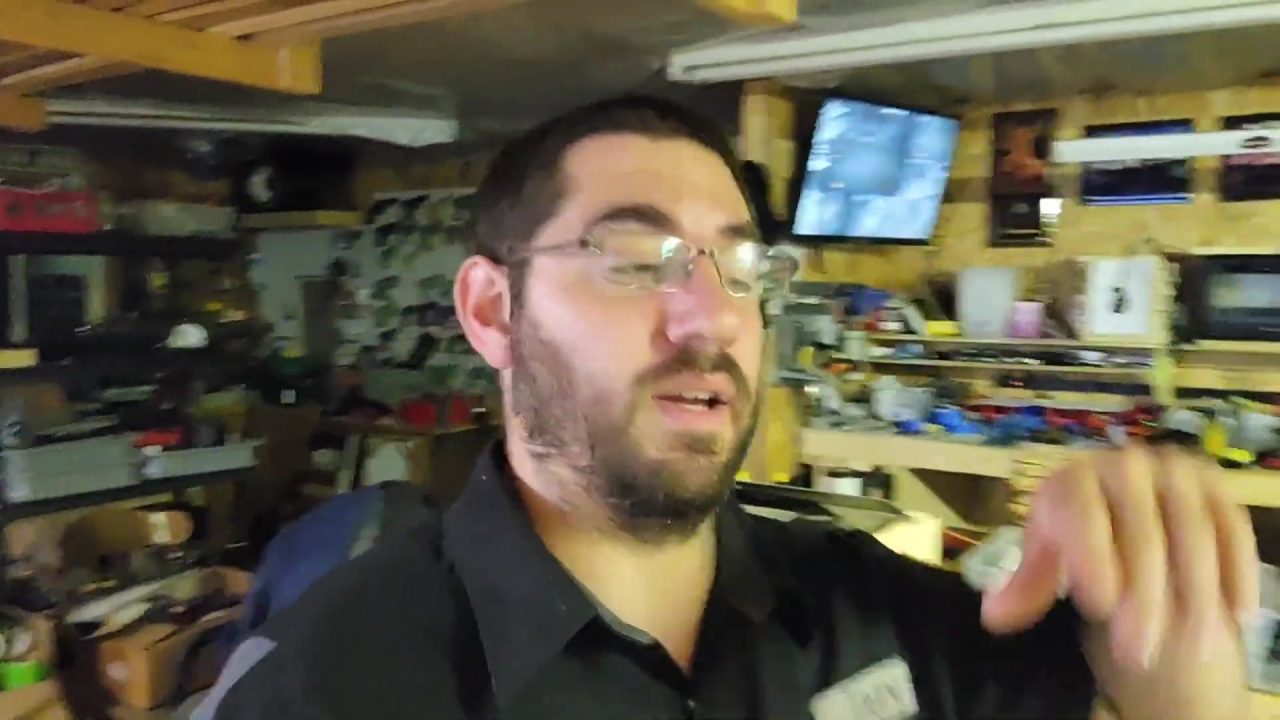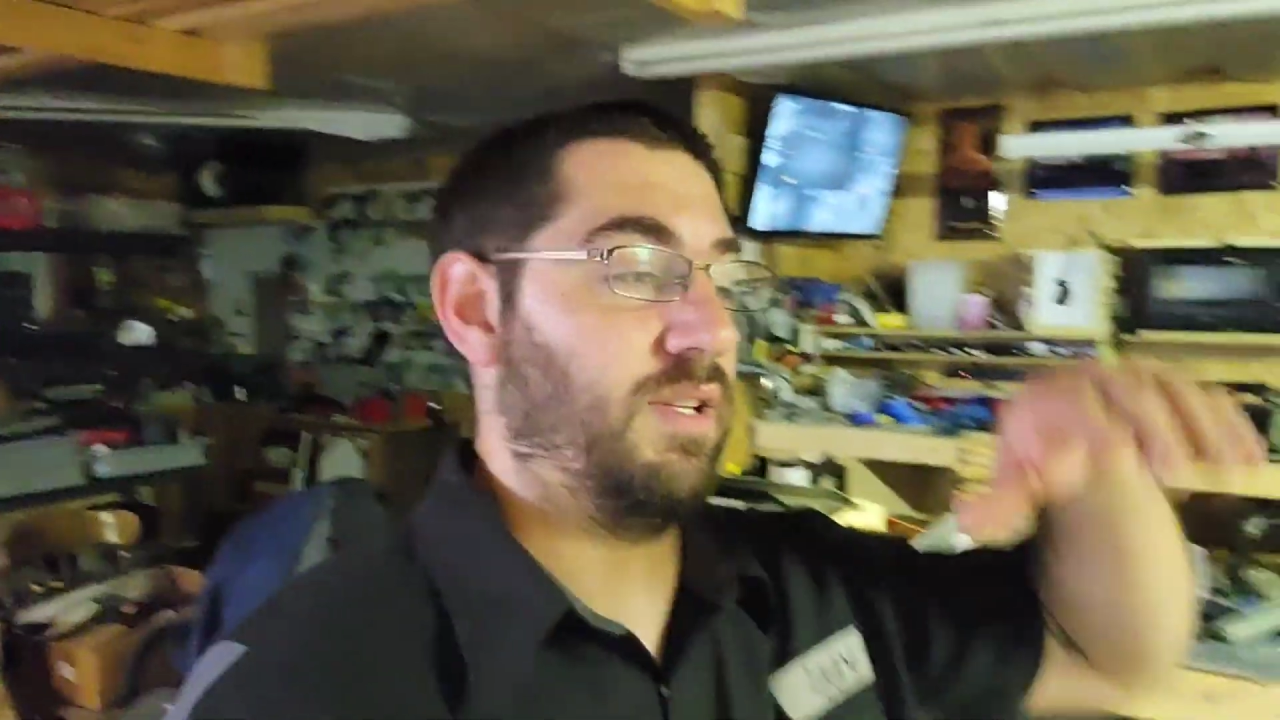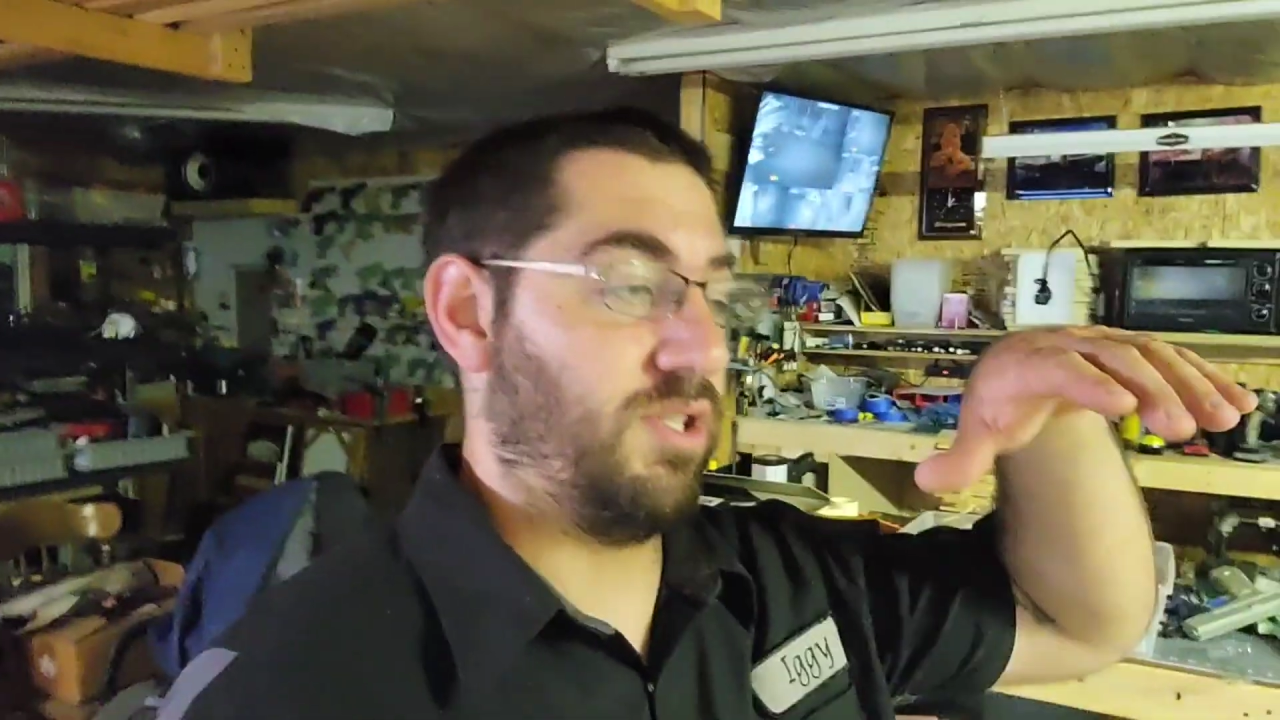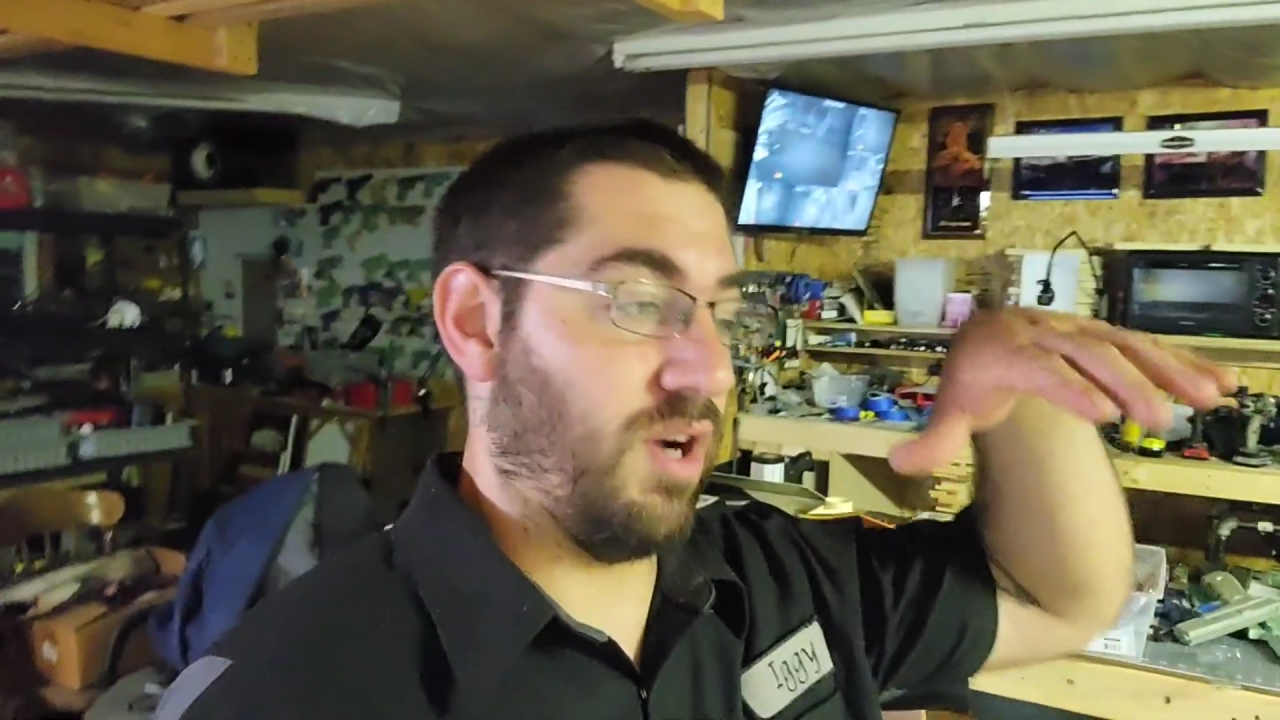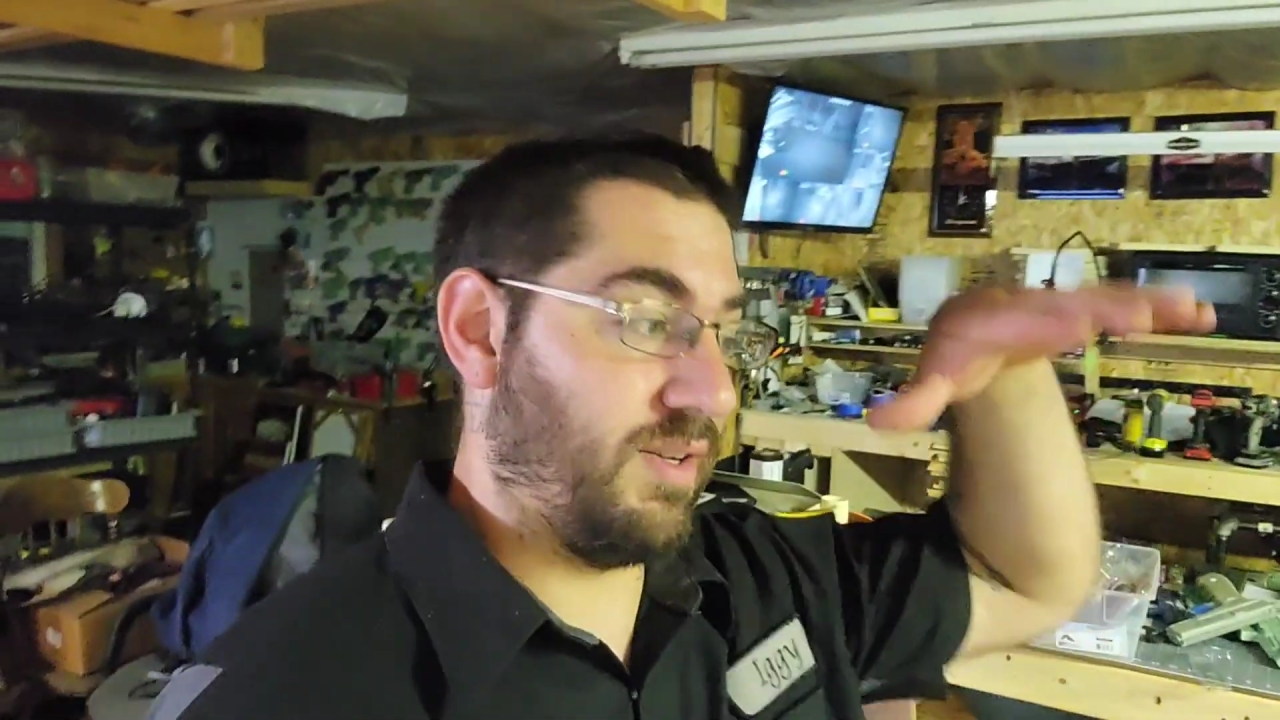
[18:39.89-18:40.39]

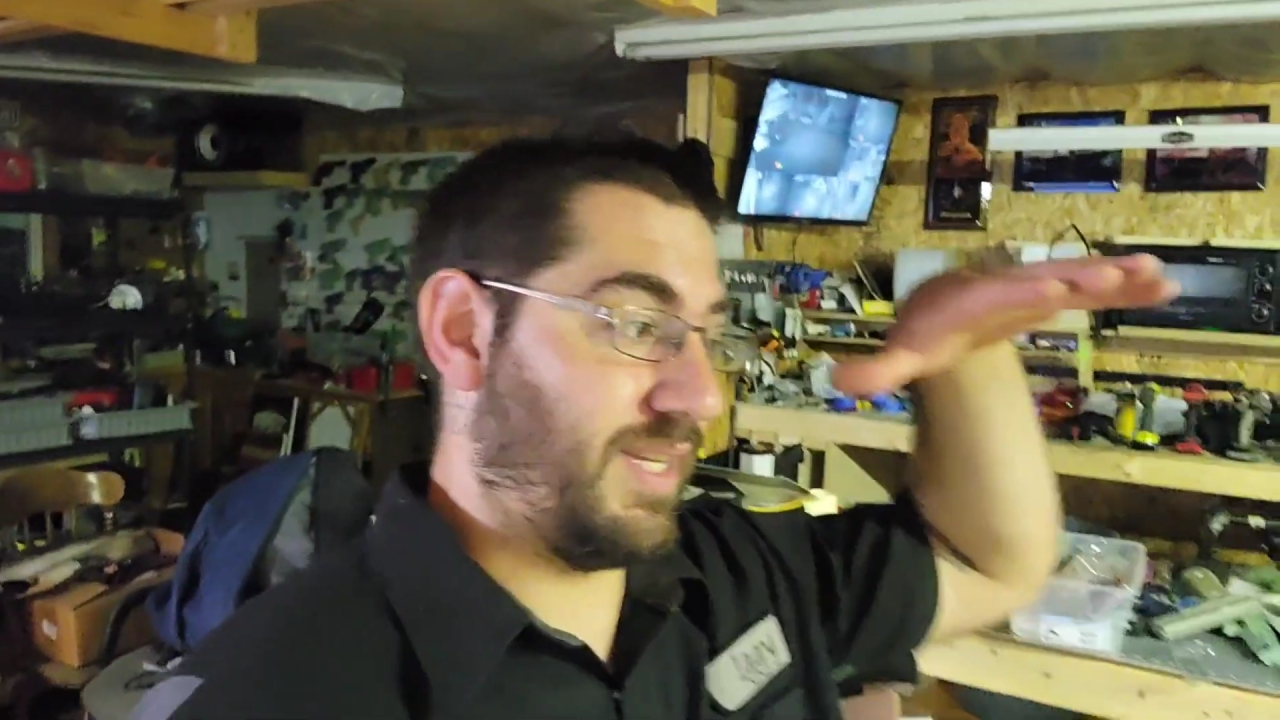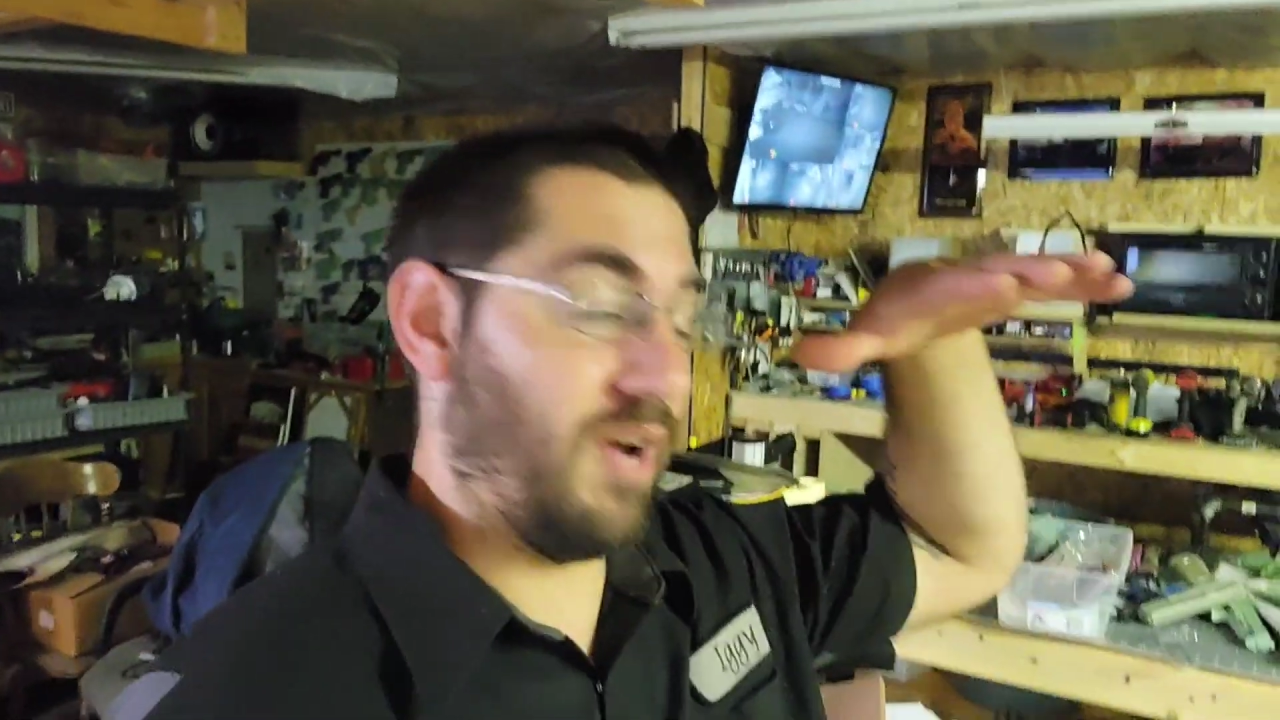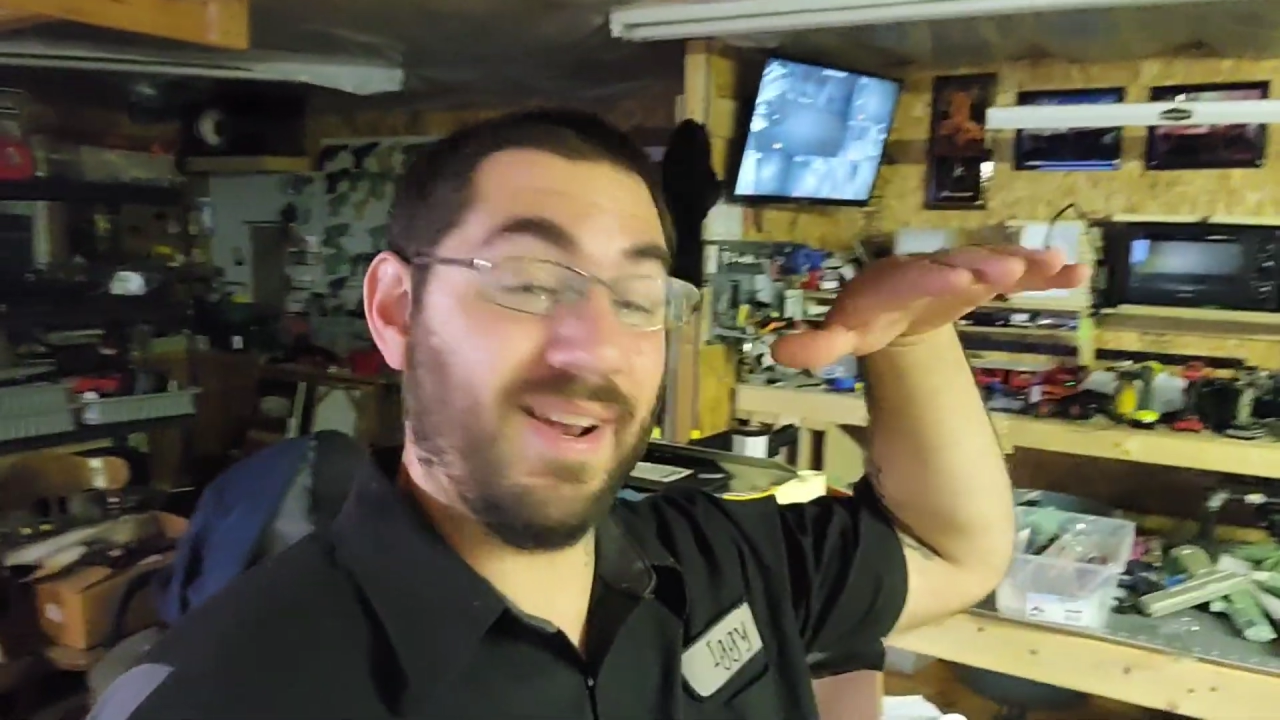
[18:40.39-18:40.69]
starts out